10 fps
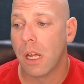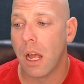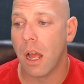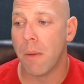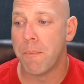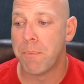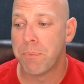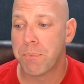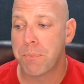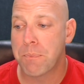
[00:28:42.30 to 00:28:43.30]
Um,
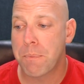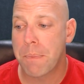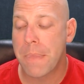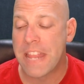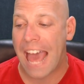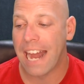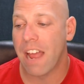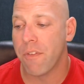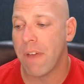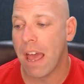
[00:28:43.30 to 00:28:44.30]
that
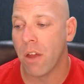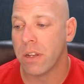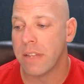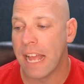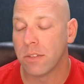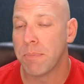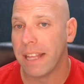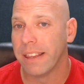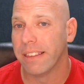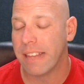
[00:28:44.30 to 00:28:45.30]
I've found that's
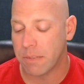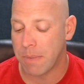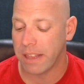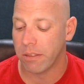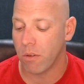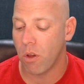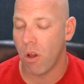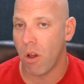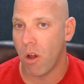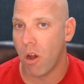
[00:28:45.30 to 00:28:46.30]
my that's my
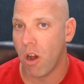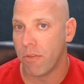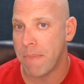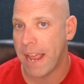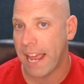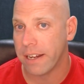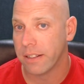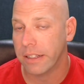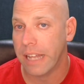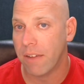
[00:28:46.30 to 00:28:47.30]
off man
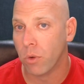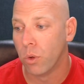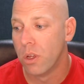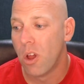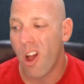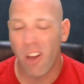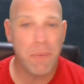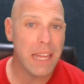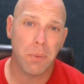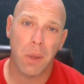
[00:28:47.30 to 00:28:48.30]
level. Off
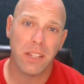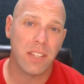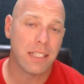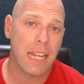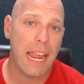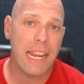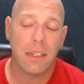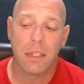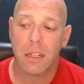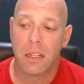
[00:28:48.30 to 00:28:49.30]
man is probably six to
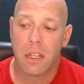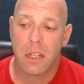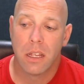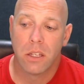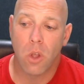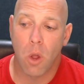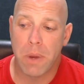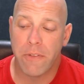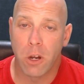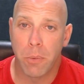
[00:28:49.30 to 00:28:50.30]
eight. So I
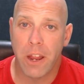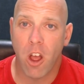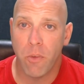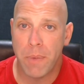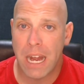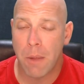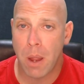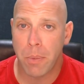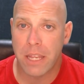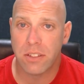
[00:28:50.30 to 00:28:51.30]
mean, if you're gonna play off man, I
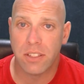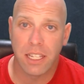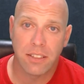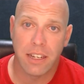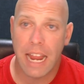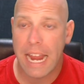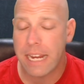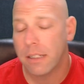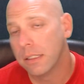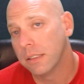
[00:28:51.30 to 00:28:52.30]
might play six and
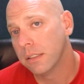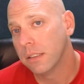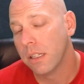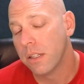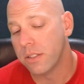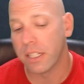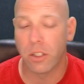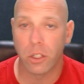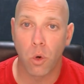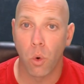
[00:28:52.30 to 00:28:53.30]
eight, six
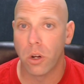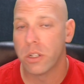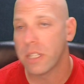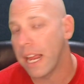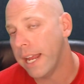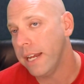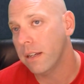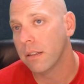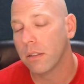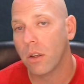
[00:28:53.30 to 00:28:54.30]
on the corners, eight
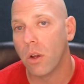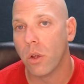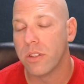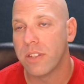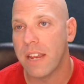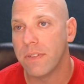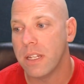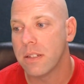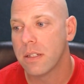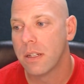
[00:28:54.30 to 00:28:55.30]
on the
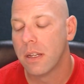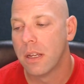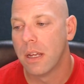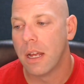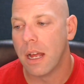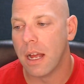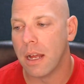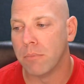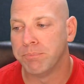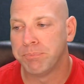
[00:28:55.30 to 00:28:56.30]
safeties.
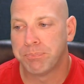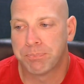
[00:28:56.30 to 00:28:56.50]
Um,